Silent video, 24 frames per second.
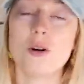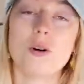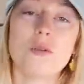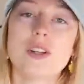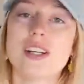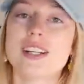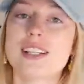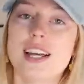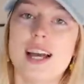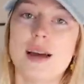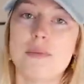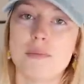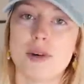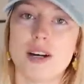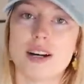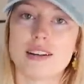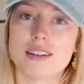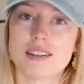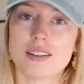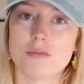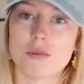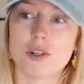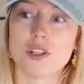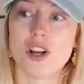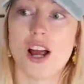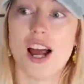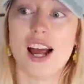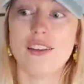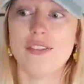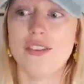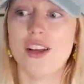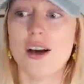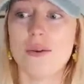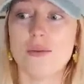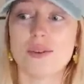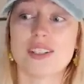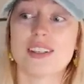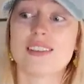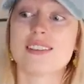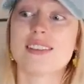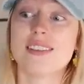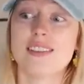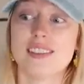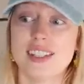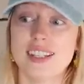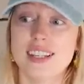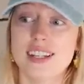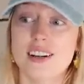only 10 bucks, which I thought was a
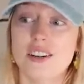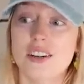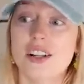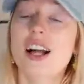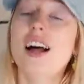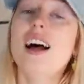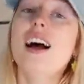steal